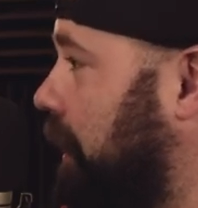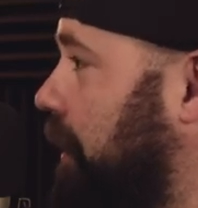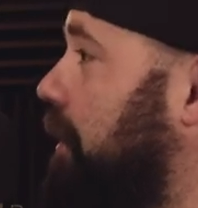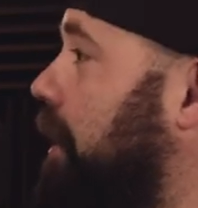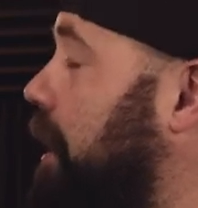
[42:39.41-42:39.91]

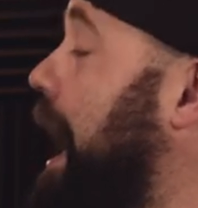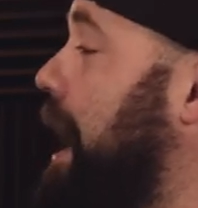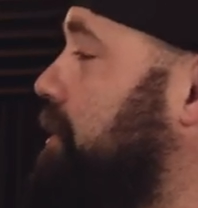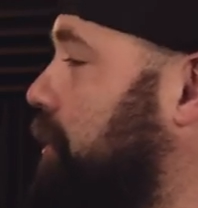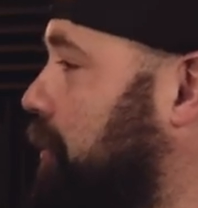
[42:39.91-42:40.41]
like
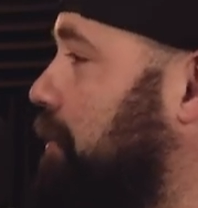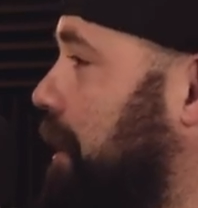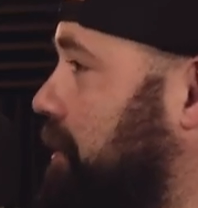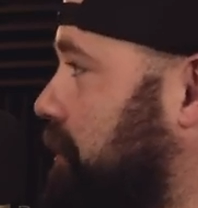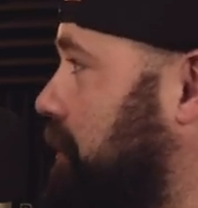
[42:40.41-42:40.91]
has a good
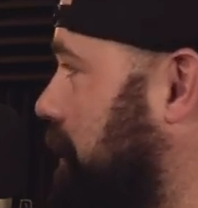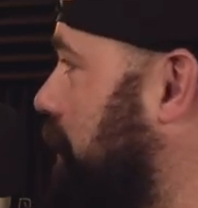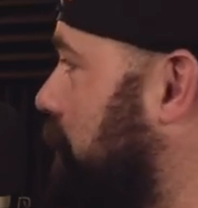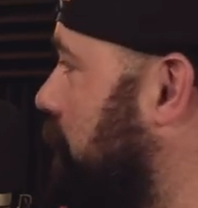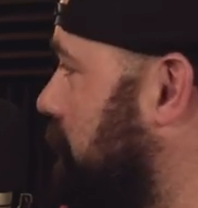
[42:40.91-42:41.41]
message, it
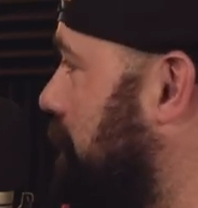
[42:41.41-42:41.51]
can do the